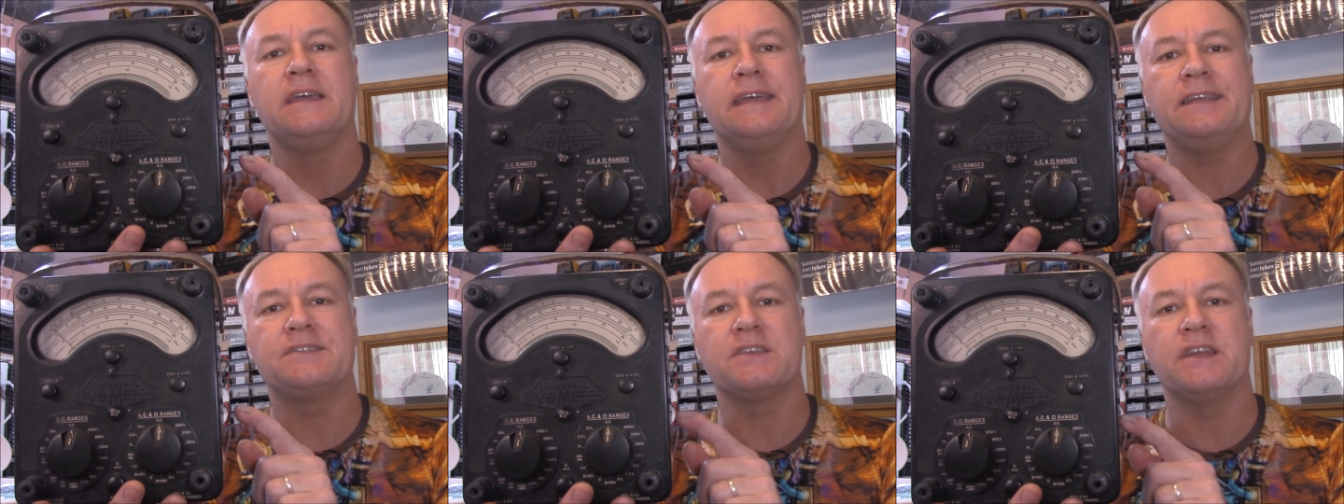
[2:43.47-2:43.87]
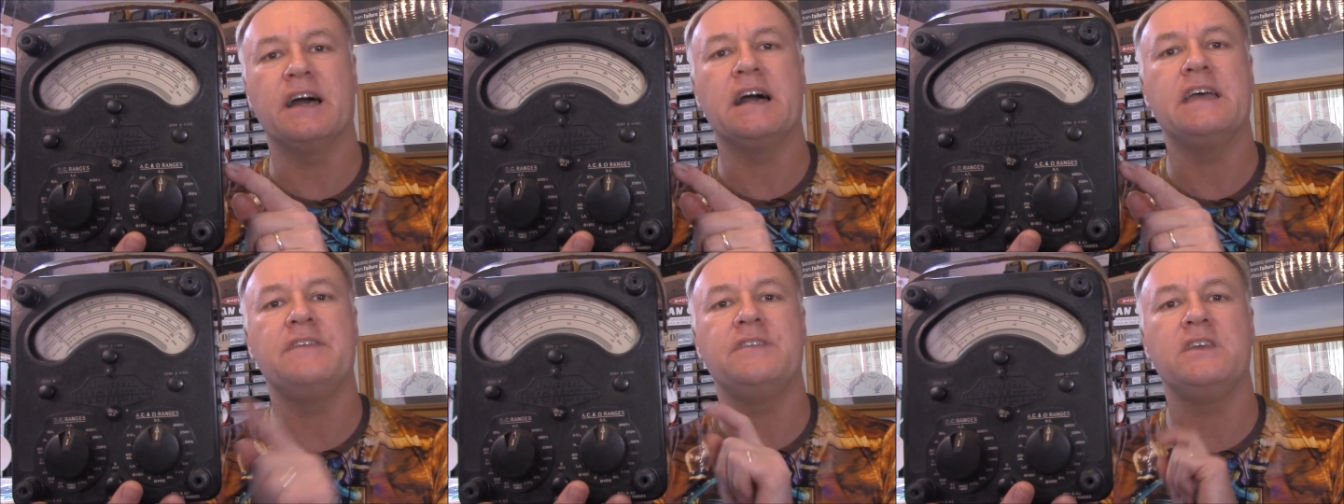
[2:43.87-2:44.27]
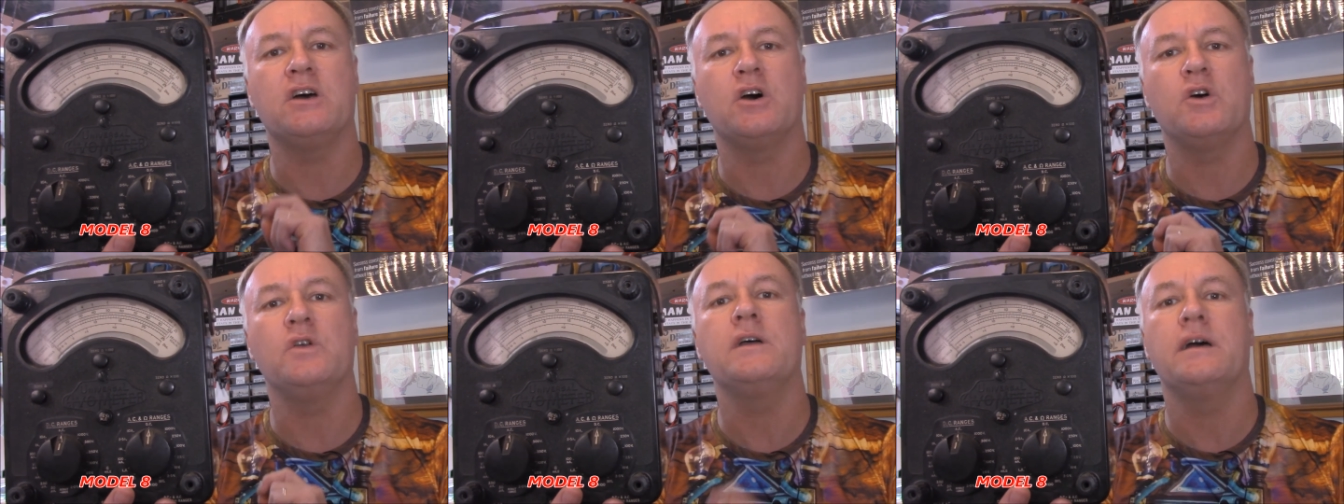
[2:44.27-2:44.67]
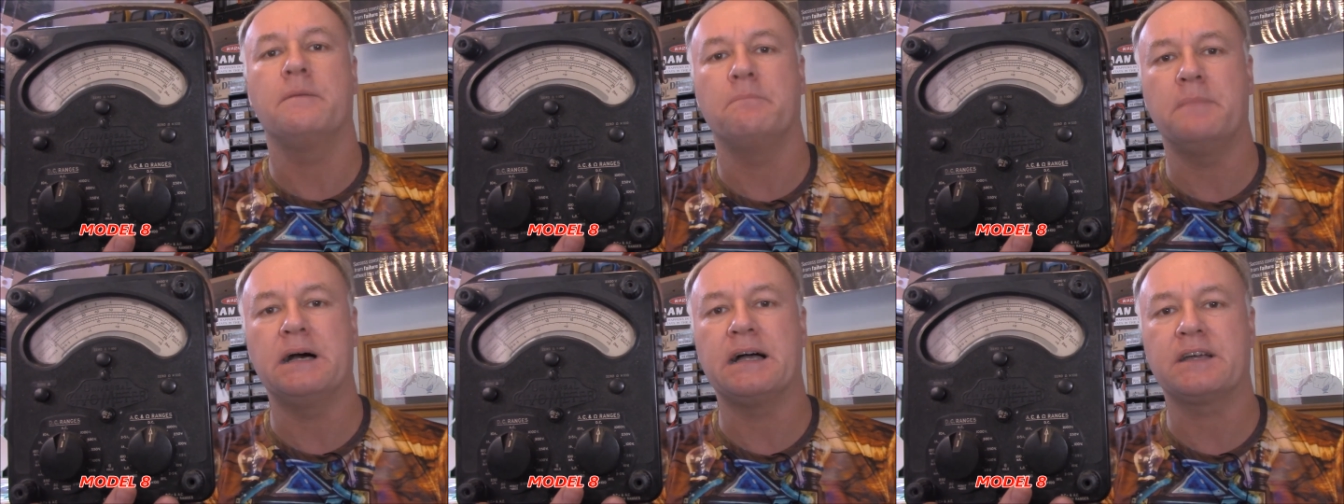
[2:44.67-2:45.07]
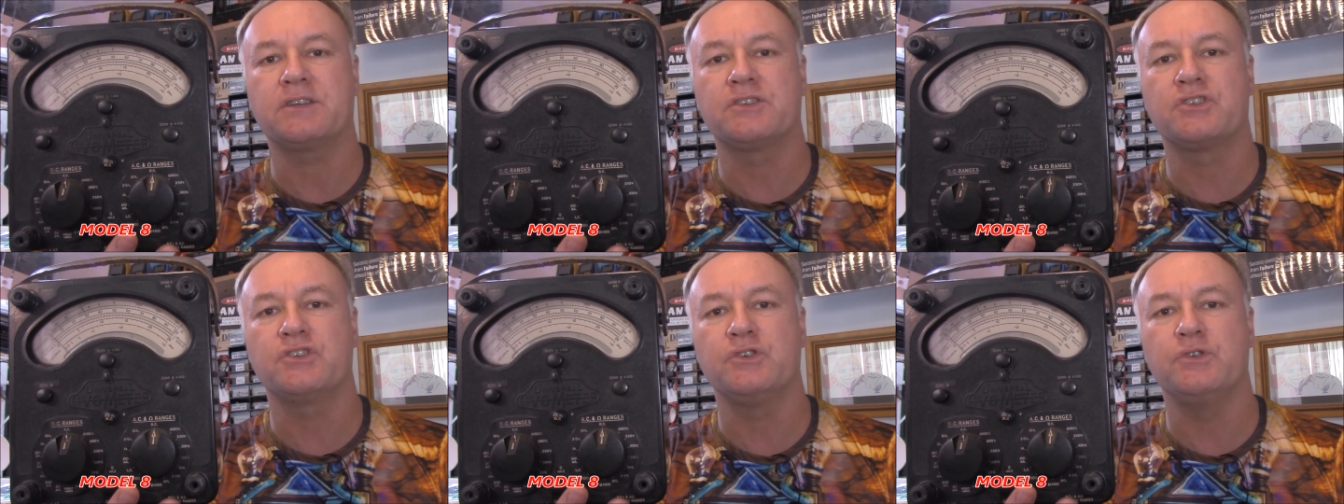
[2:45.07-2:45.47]
It's an AVO Mark
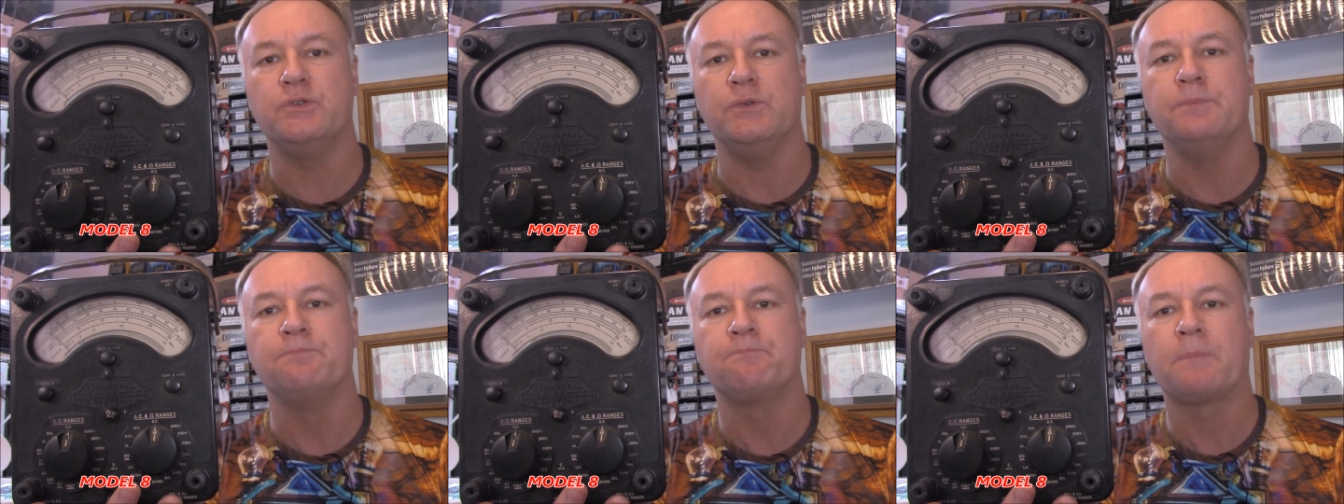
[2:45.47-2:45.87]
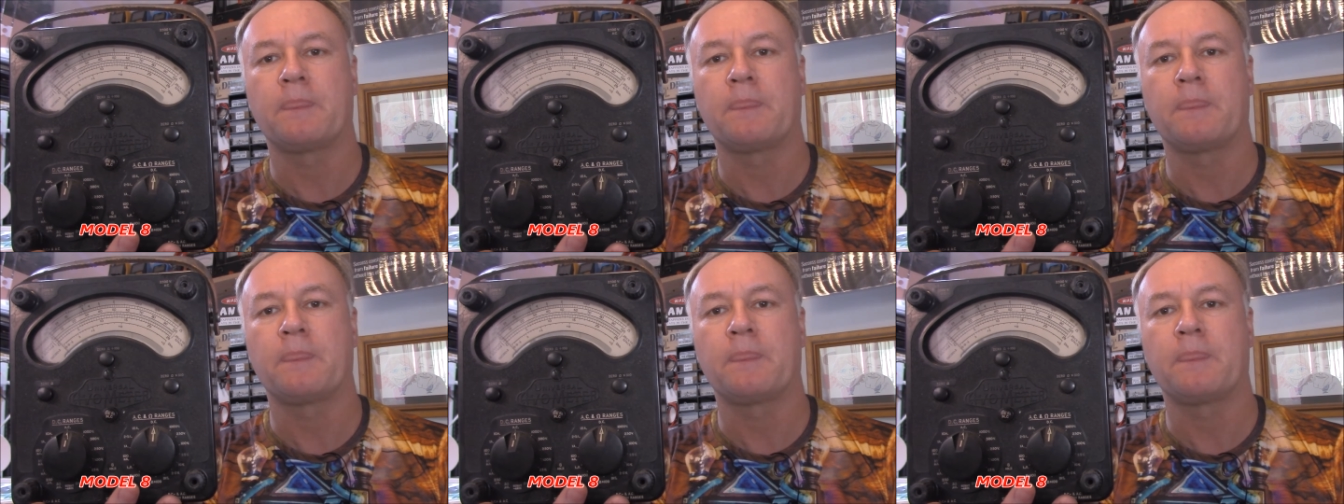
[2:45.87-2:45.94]
II.